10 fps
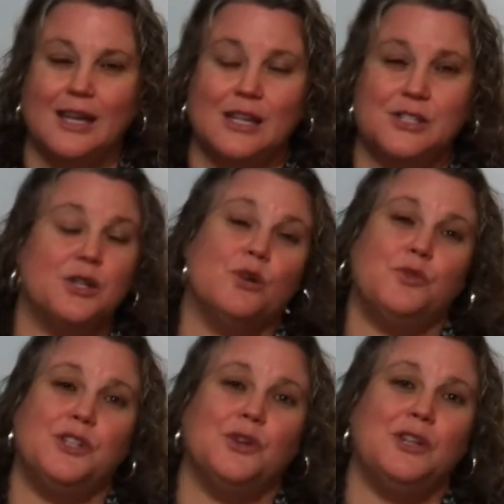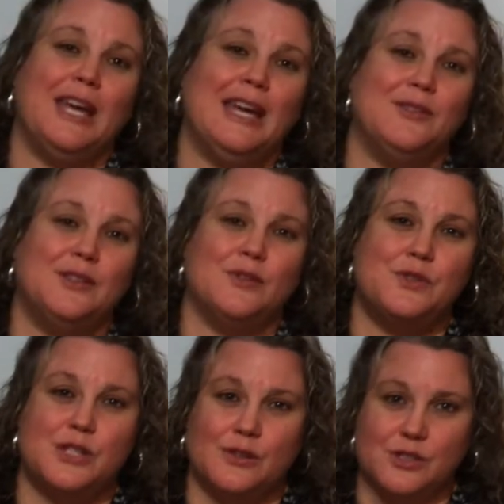And so if we don't have enough
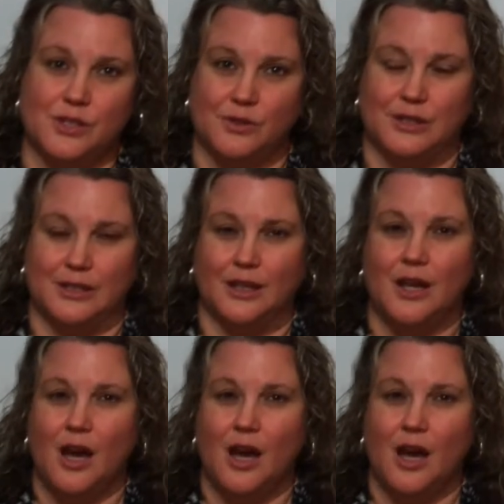serotonin,